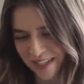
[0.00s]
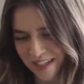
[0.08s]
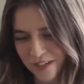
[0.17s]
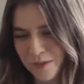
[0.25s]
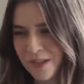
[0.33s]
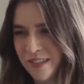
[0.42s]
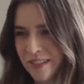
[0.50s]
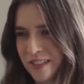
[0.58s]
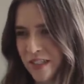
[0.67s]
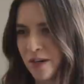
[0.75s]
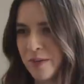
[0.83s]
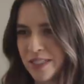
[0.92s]
You worked at
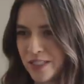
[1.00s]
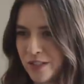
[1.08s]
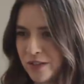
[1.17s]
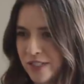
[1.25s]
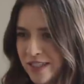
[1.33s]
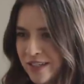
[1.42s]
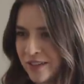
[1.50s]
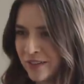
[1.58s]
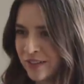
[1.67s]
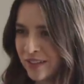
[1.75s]
Starbucks too, didn't you?